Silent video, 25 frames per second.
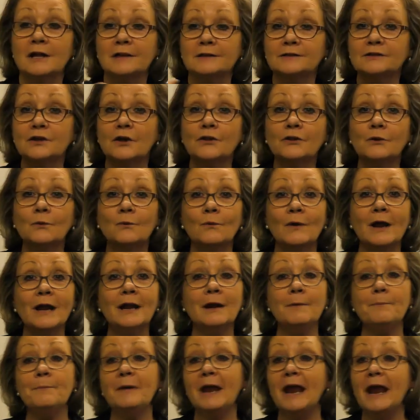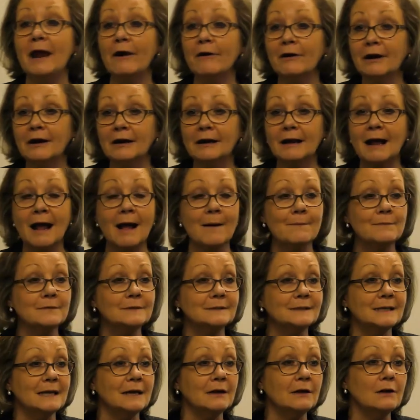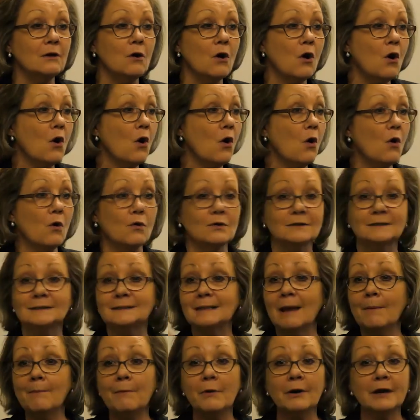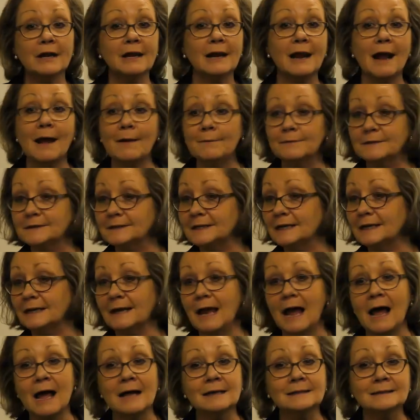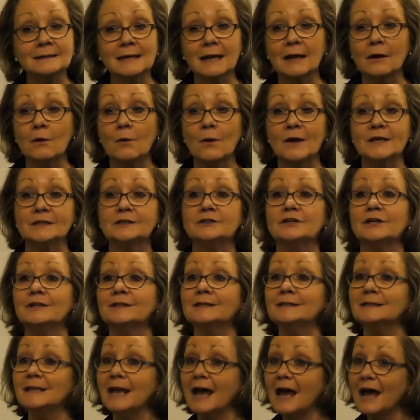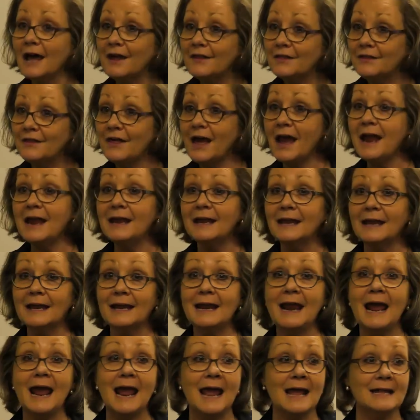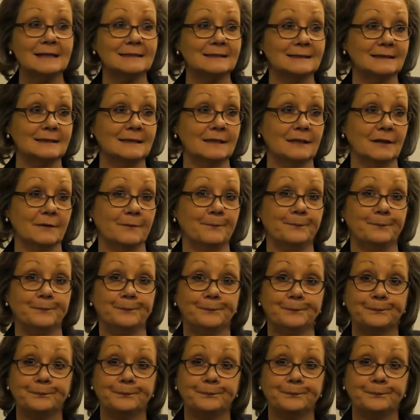so that when a parent comes in or somebody comes in asking questions, they can answer them.